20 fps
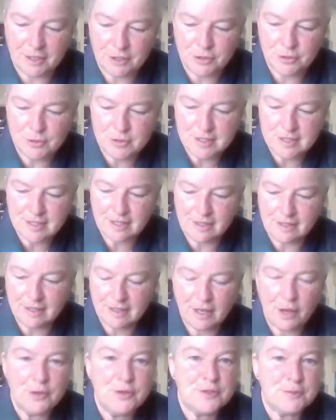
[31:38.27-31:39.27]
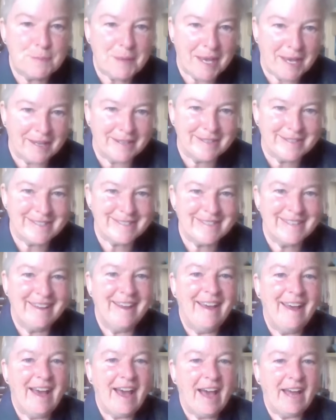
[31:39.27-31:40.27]
use clothes pegs.
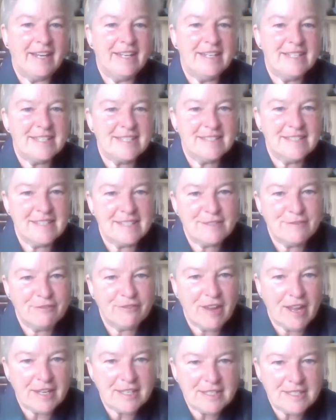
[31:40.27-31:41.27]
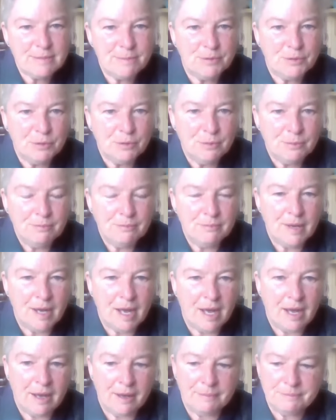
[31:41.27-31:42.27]
And it's this flexible
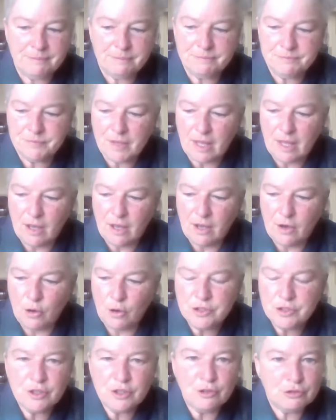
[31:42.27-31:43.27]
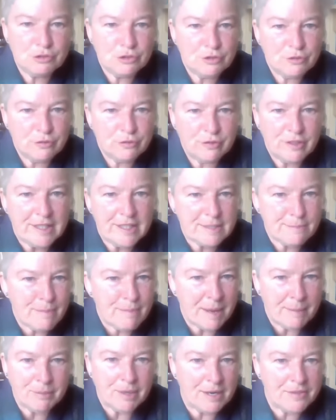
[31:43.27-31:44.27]
horticultural fleece
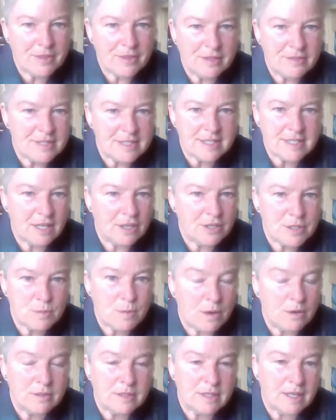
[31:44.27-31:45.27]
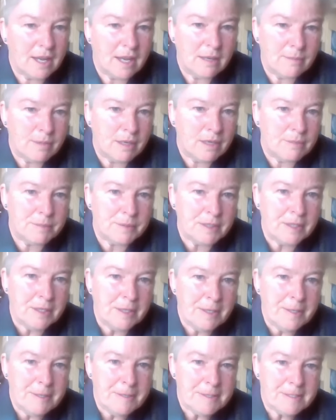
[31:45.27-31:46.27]
membrane that the slugs won't climb up.
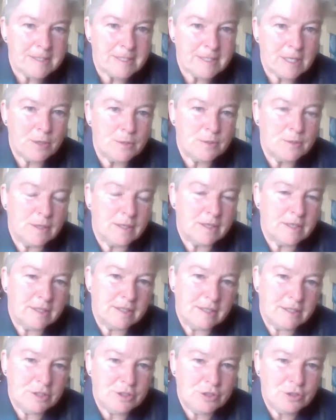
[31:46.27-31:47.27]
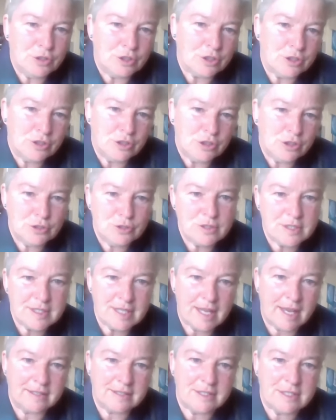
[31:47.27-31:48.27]
So you can use
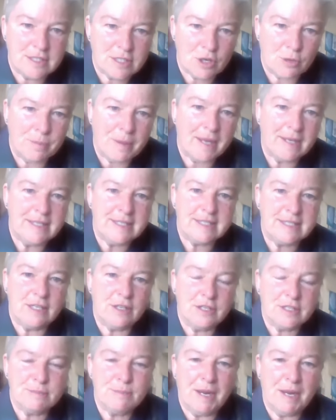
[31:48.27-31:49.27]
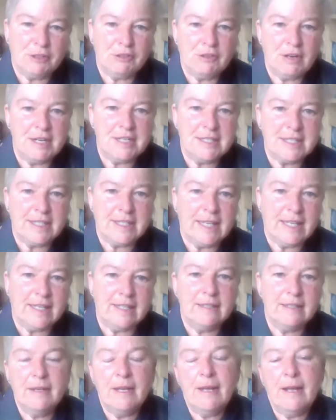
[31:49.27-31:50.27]
that to stop any slugs migrating
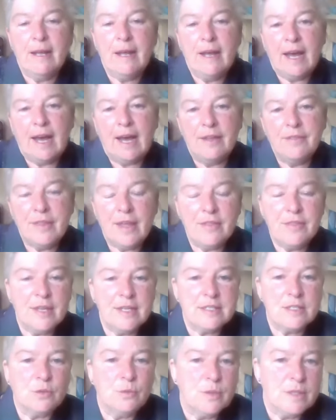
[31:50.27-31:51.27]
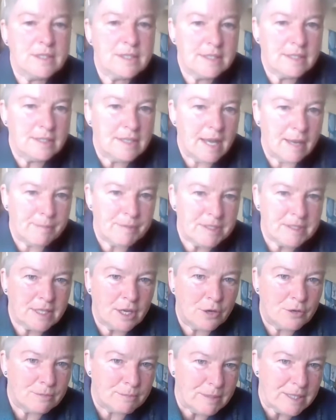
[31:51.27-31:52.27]
in. And then there's always the
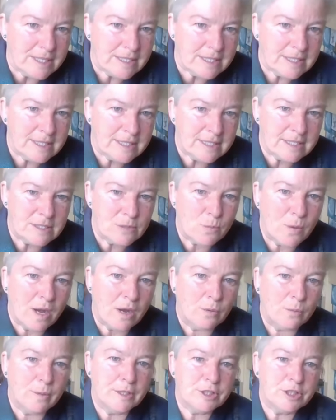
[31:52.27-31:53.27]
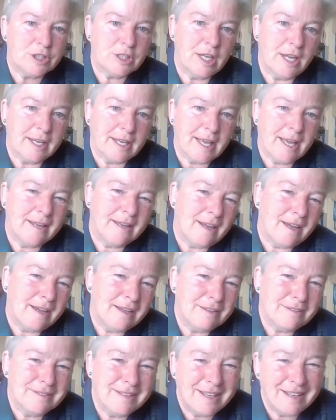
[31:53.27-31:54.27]
nematode mixes as well, which, again,
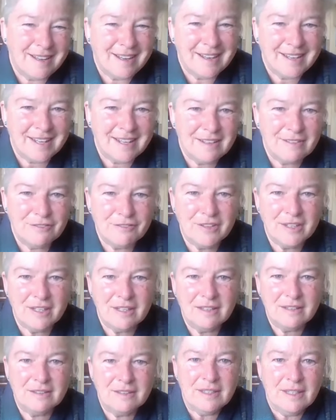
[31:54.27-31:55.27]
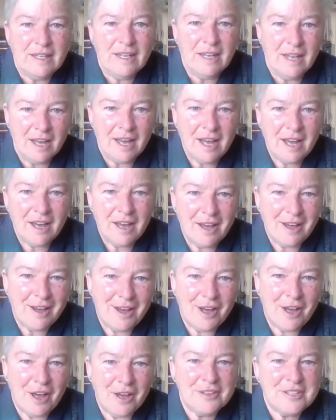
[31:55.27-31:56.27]
I kind of feel a
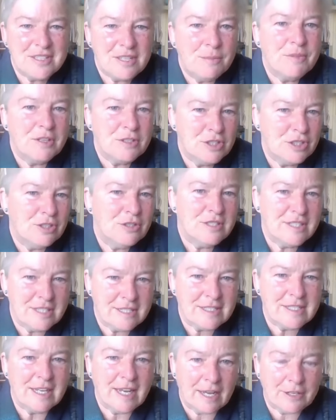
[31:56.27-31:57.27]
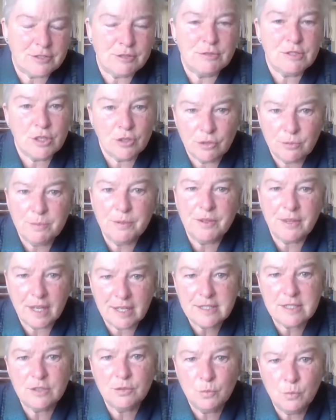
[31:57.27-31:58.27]
something to use as a last resort, but
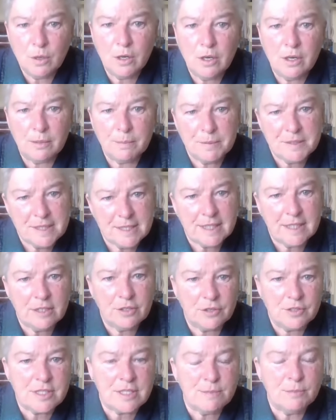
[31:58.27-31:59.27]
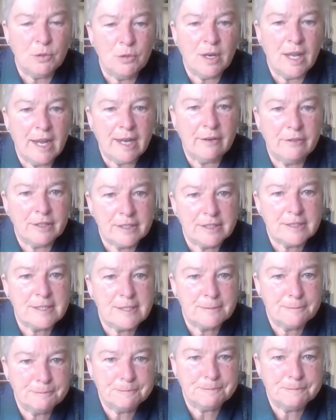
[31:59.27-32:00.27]
they do work, particularly on small areas.